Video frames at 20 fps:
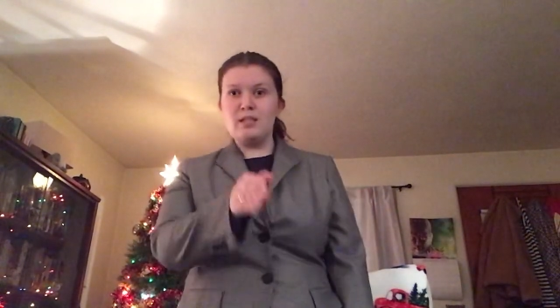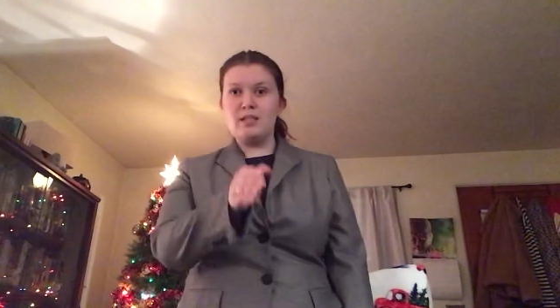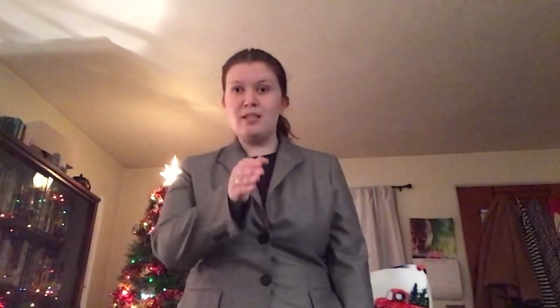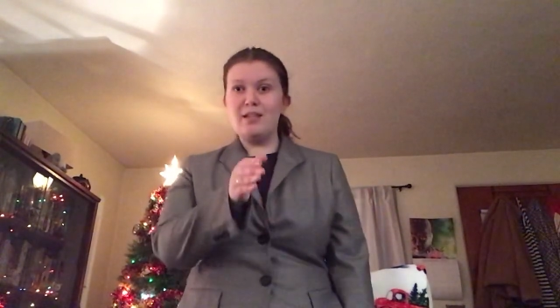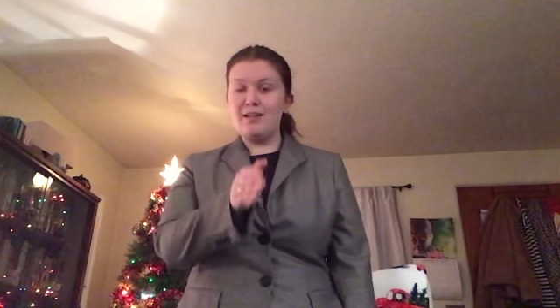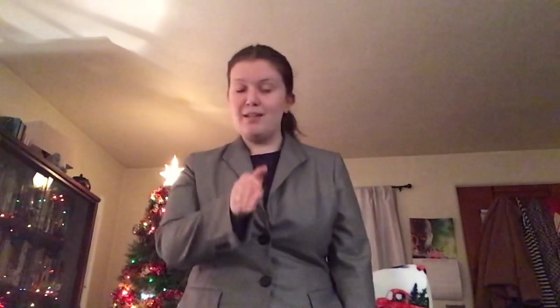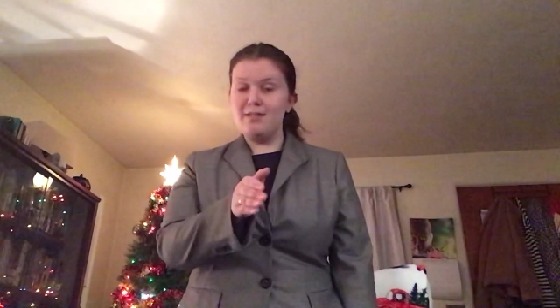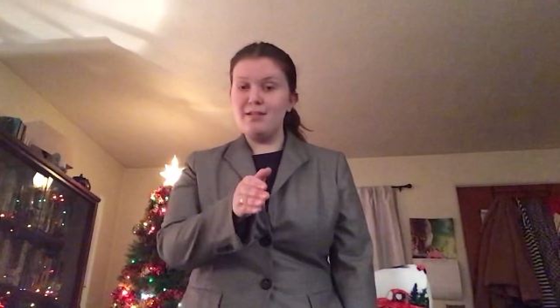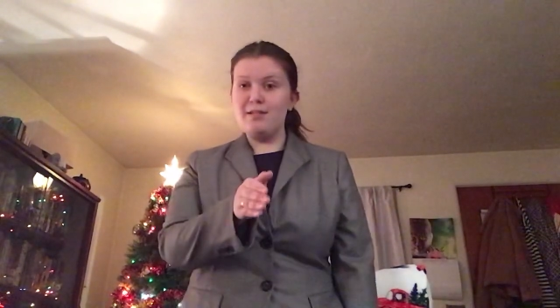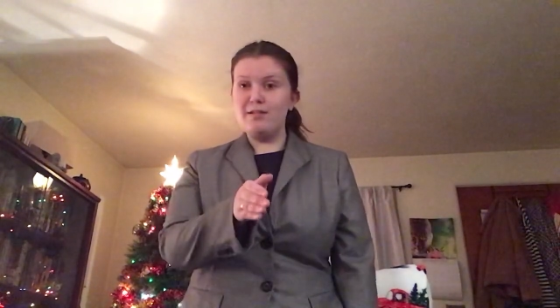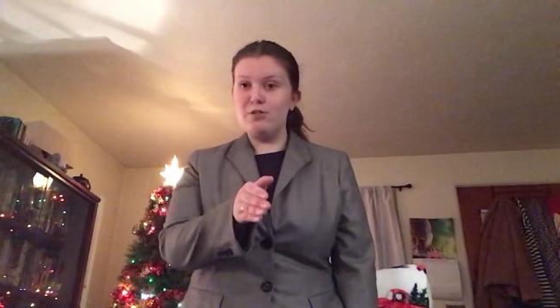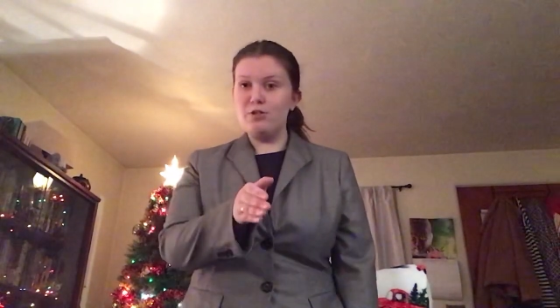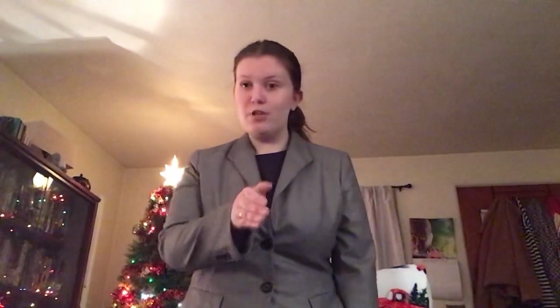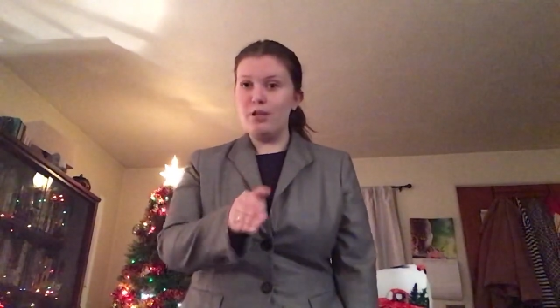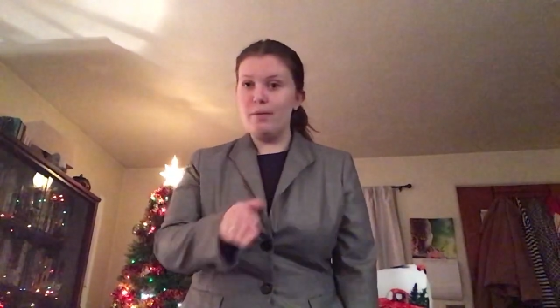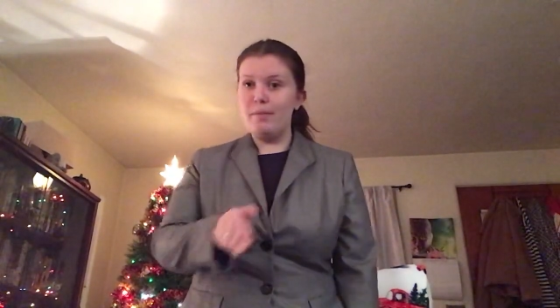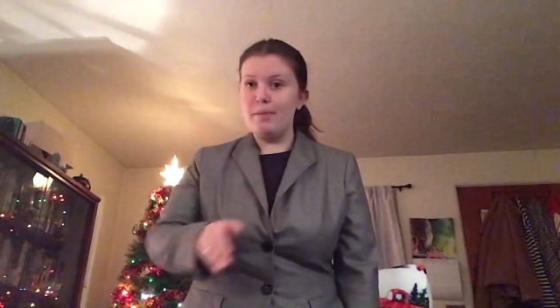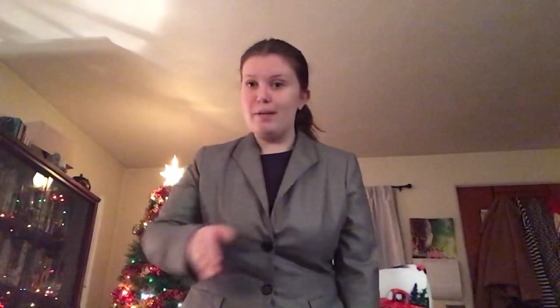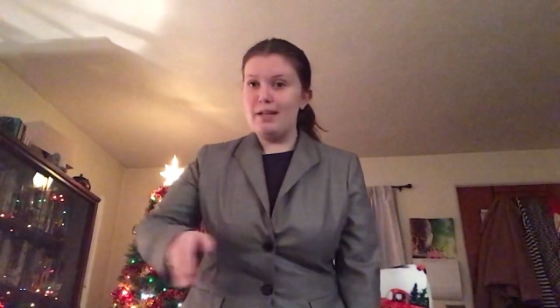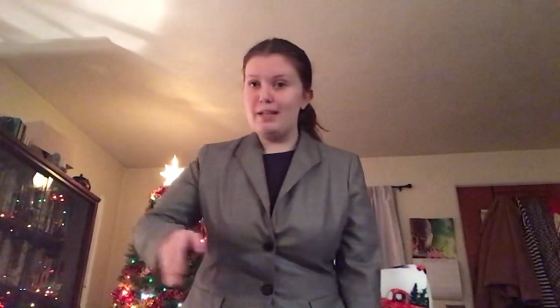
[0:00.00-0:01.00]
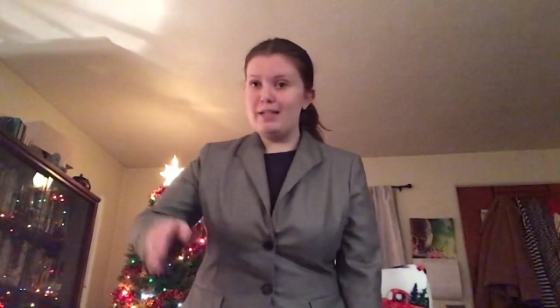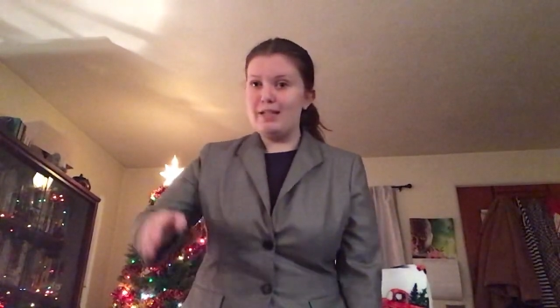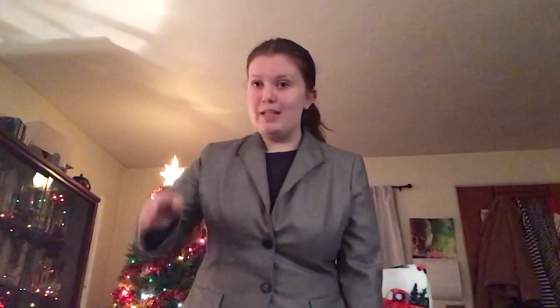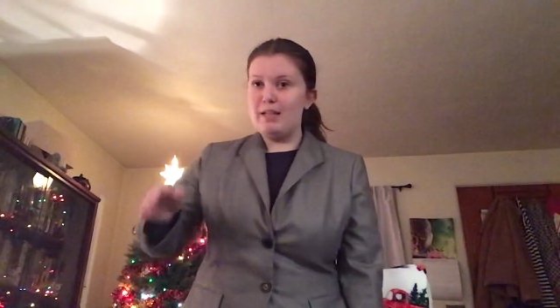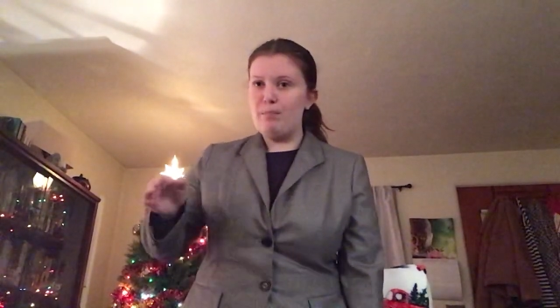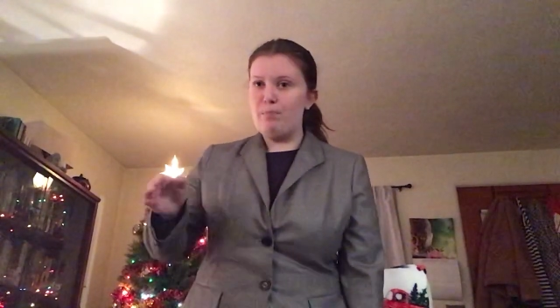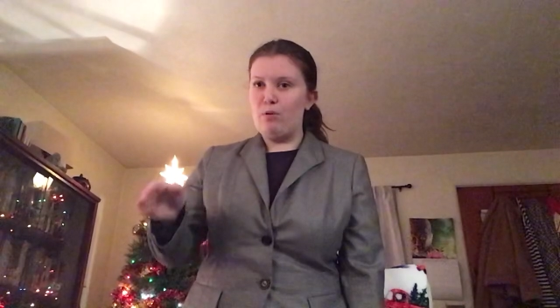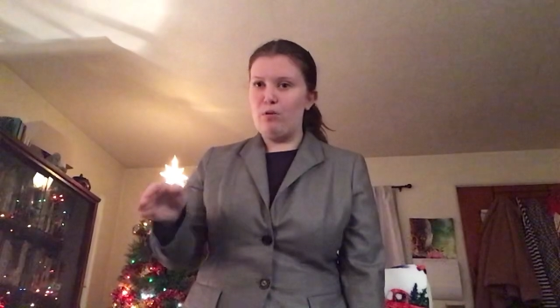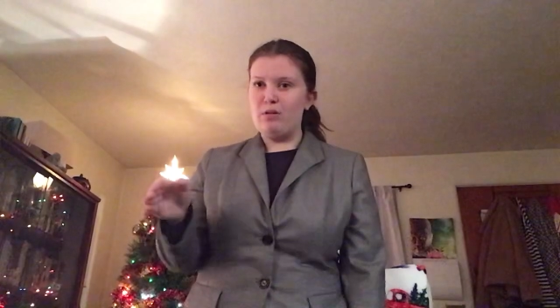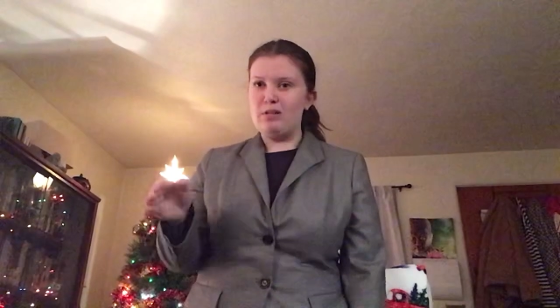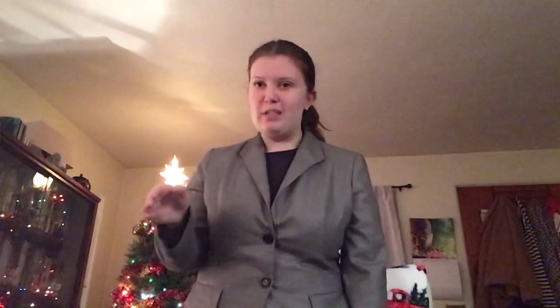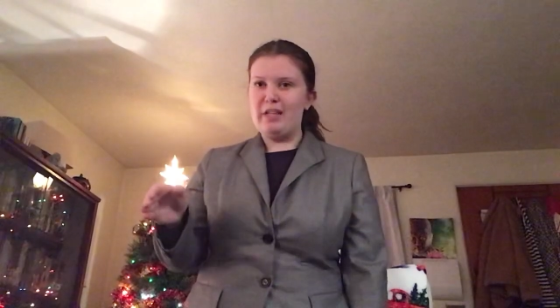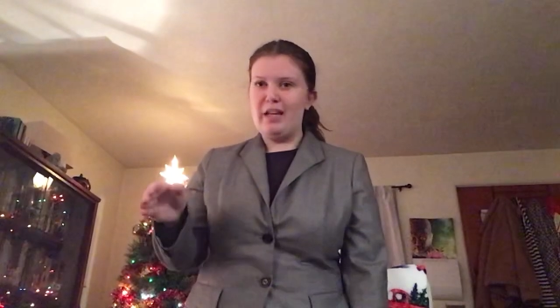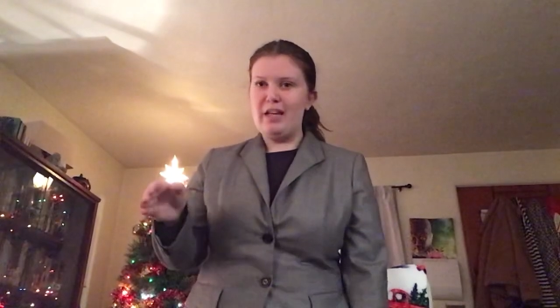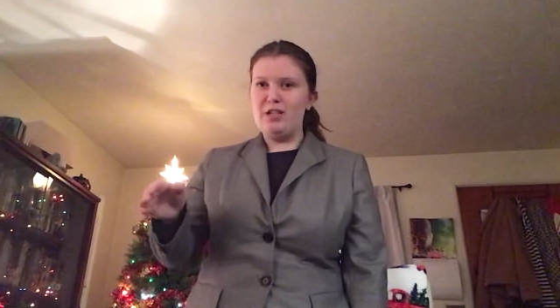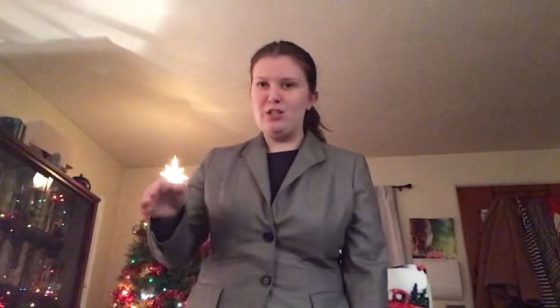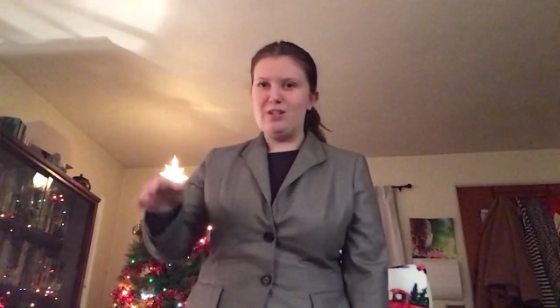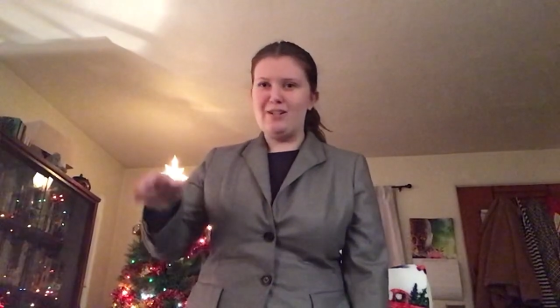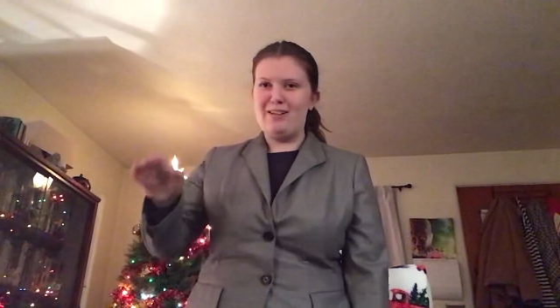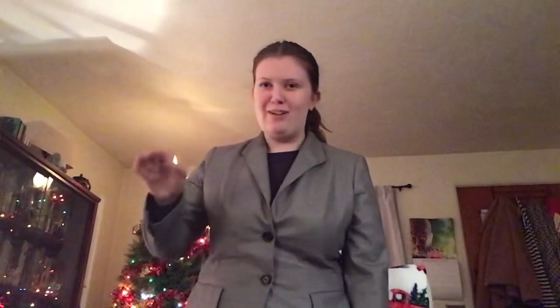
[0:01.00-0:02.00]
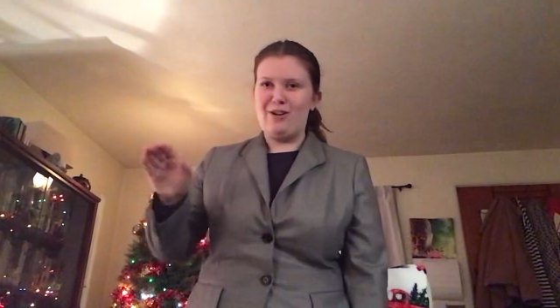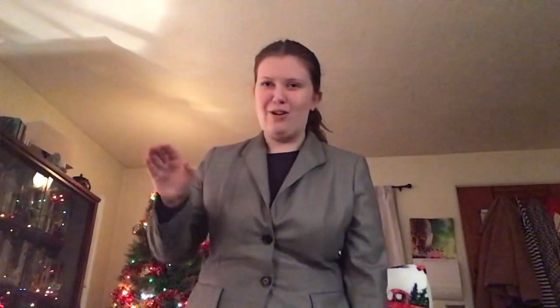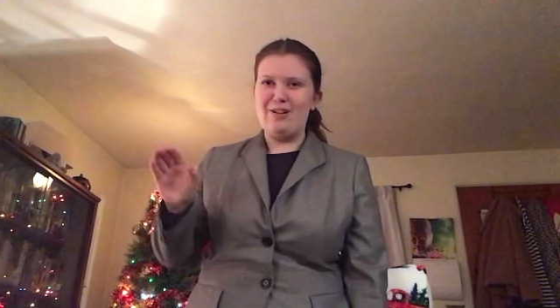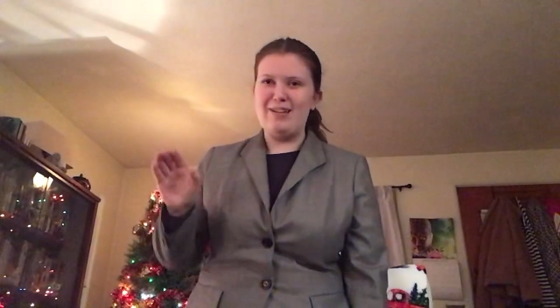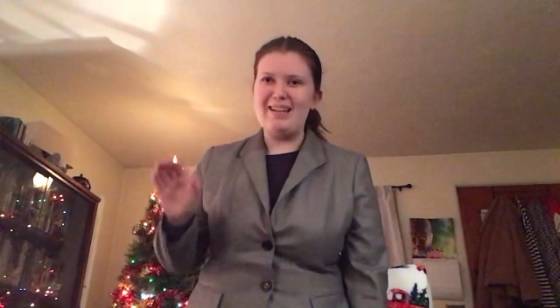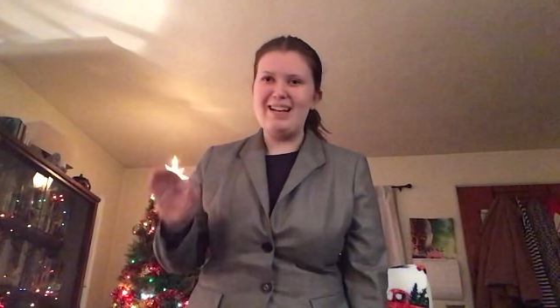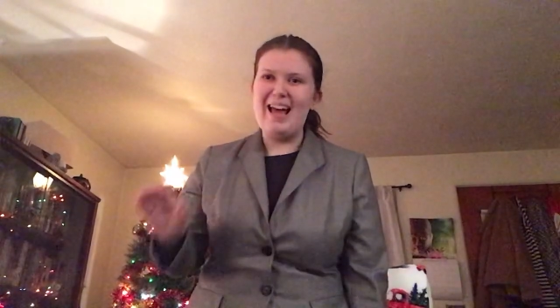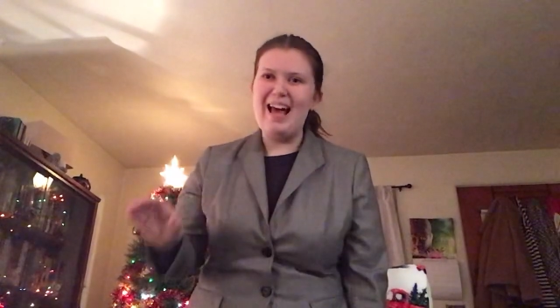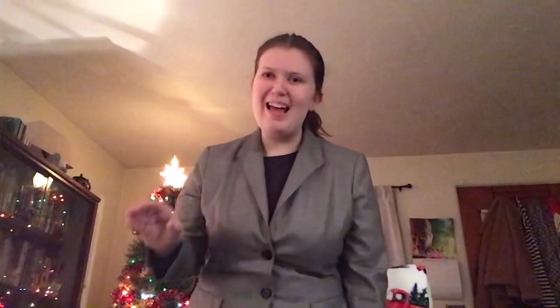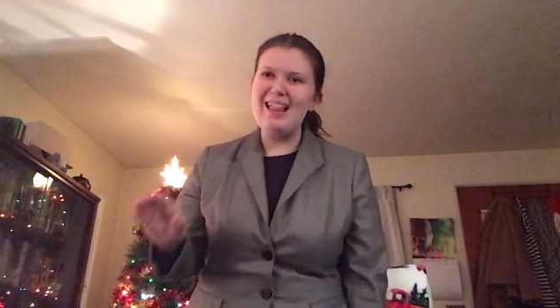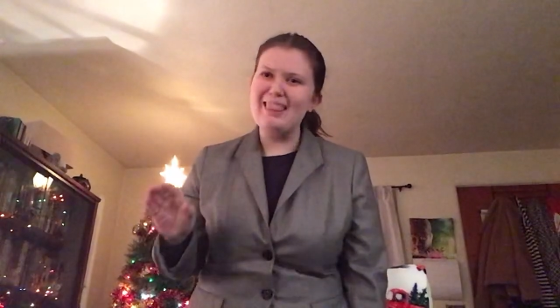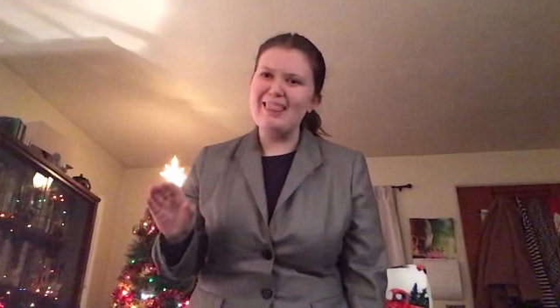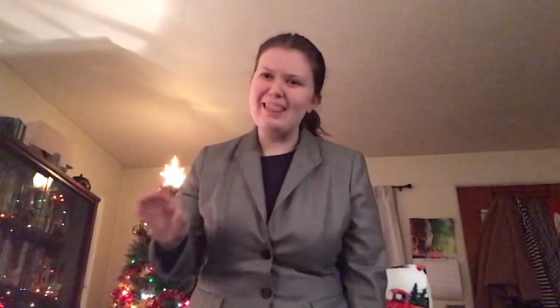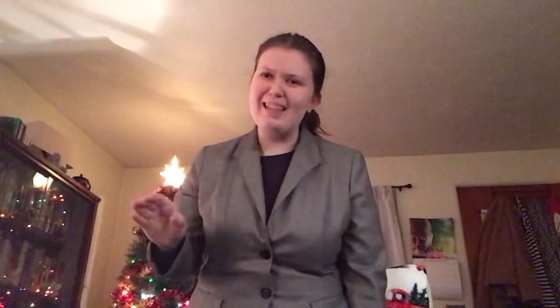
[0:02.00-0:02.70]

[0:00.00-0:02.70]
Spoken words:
citizenship, and deportation are not